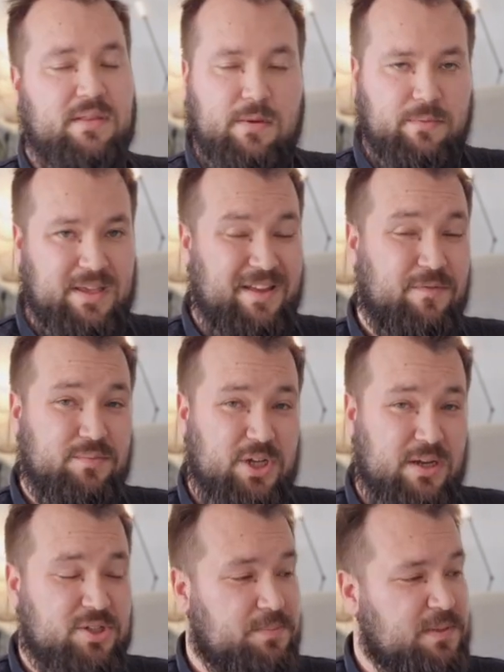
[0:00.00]
that we get from
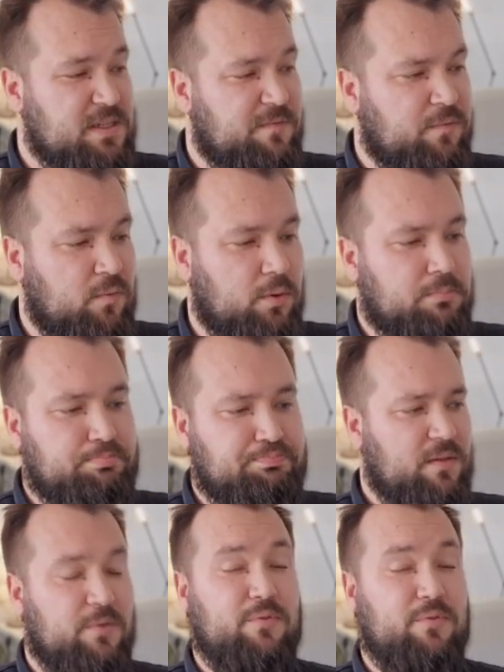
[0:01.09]
ChatGPT four, the